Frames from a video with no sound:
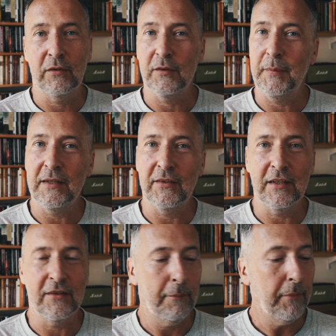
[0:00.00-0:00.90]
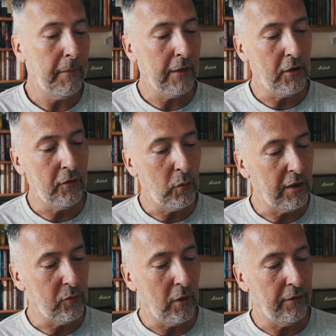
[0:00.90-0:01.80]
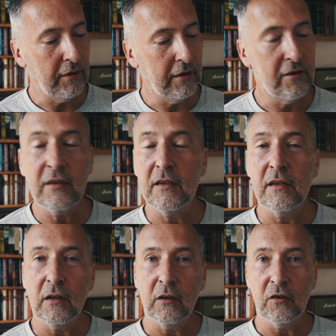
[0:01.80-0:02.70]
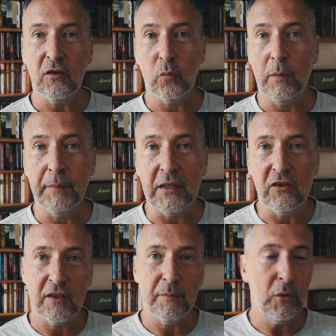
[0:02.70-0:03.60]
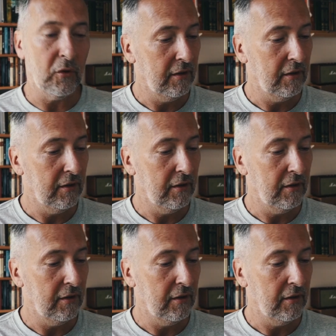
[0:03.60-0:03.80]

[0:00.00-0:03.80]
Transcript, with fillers: It's amazing, isn't it? But my view, for what it's worth, it's just one big chessboard.